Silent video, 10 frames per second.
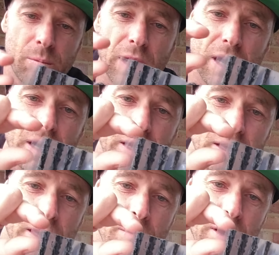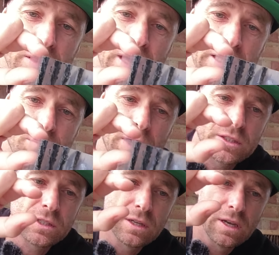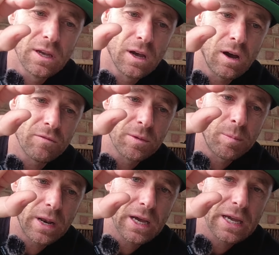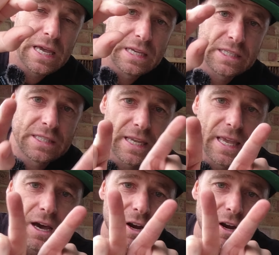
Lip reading: plug, about that much of the plug sticking